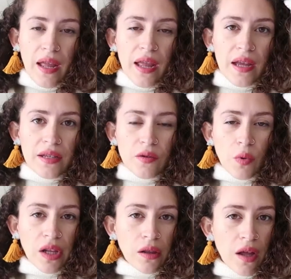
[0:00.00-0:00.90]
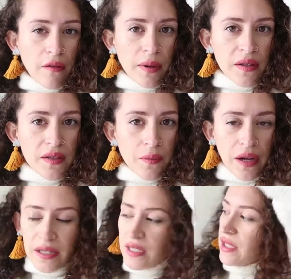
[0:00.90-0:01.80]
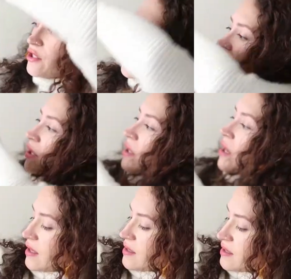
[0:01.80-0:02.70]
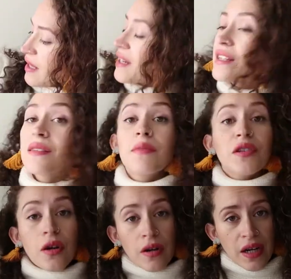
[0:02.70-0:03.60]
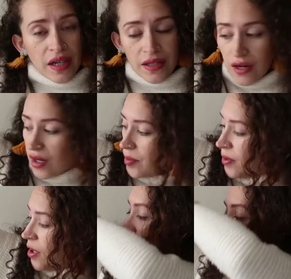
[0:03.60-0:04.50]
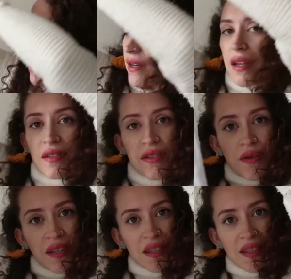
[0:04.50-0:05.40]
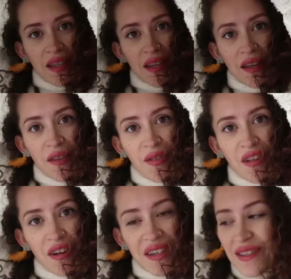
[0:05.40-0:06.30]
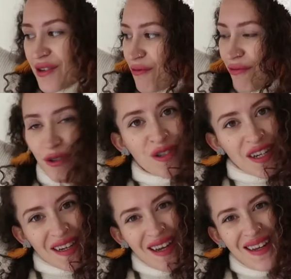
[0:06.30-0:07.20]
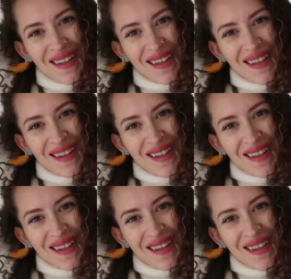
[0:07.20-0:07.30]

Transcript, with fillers: And what I love about this white t-shirt is that it is a maternity top, but as you can see, there is no ruching